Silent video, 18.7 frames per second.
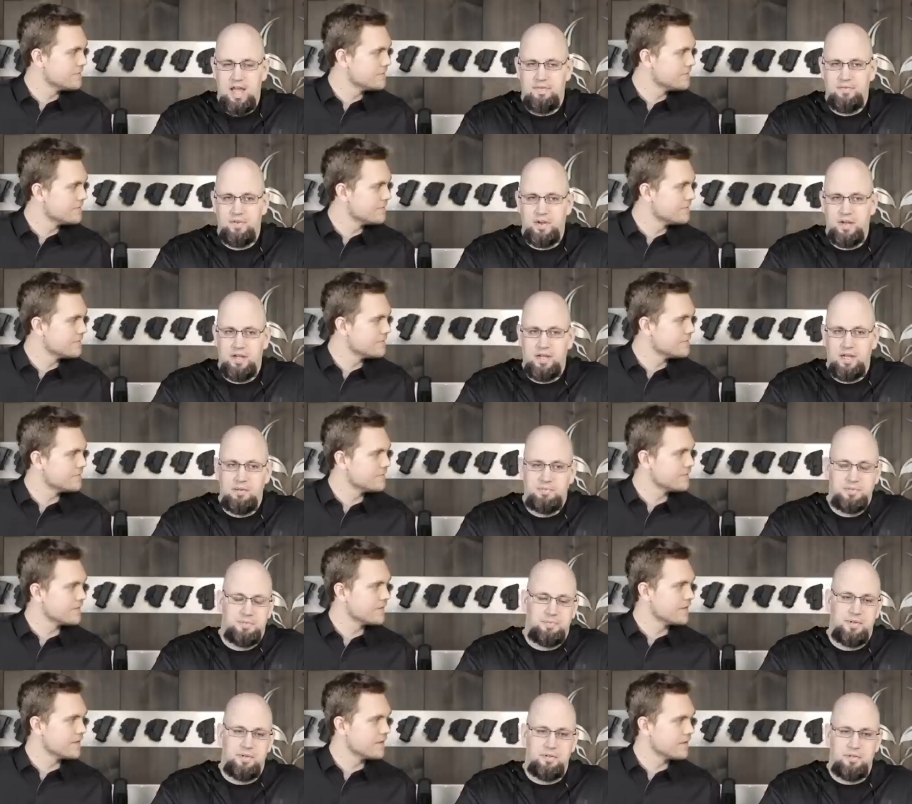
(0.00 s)
Speaker 1: going to have their
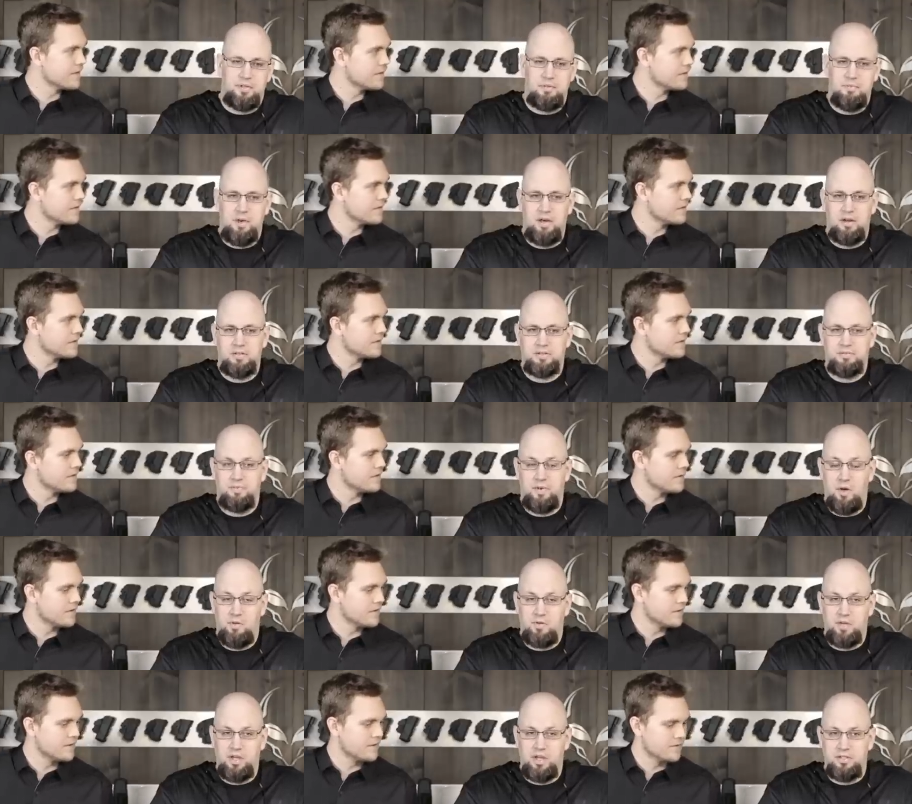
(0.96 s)
hiccups, but early models of
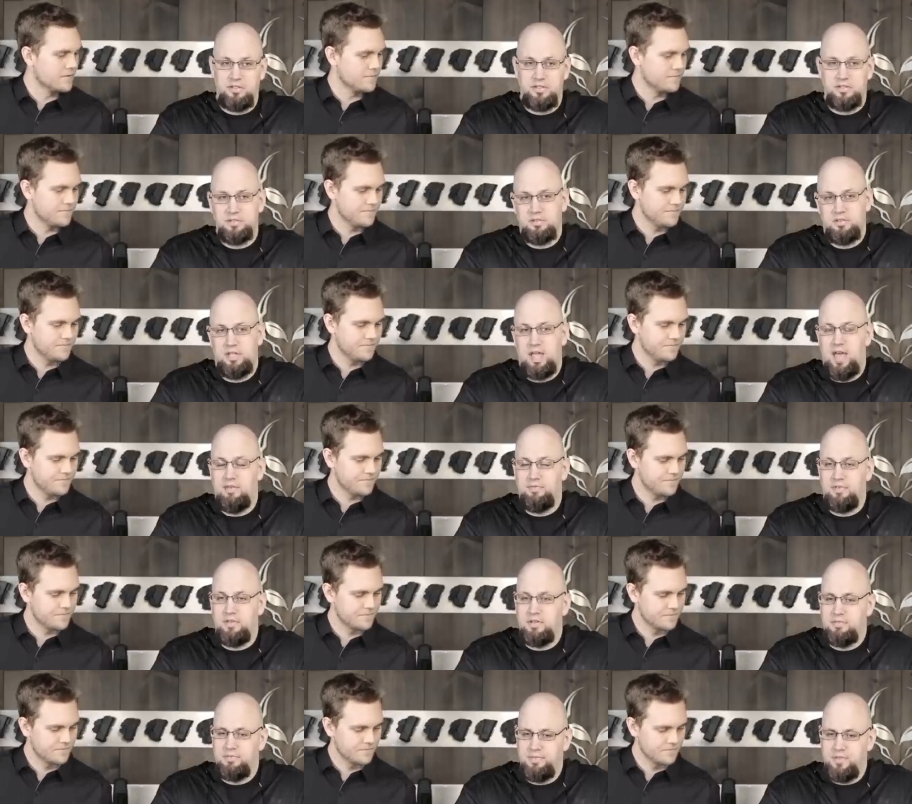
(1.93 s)
all guns
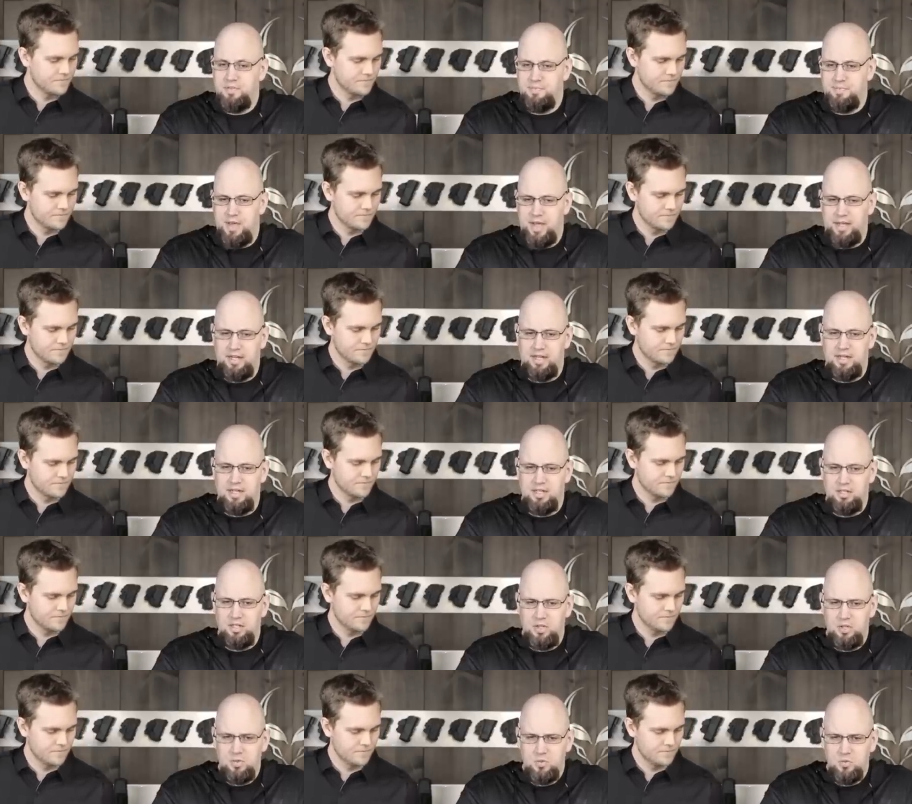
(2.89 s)
have a few
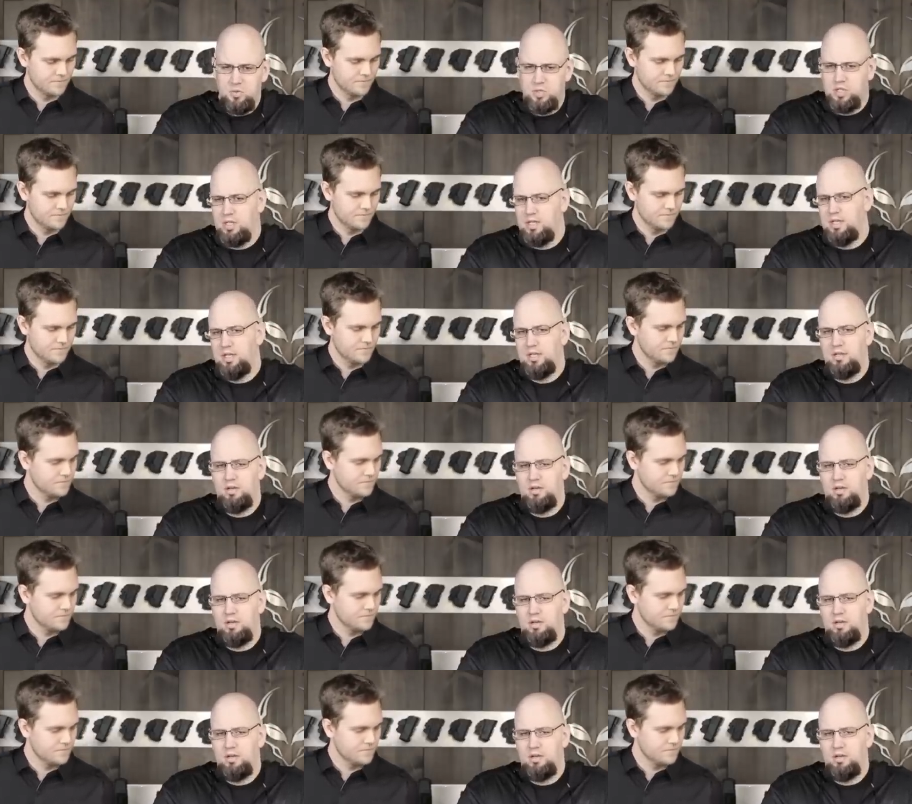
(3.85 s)
peccadillos.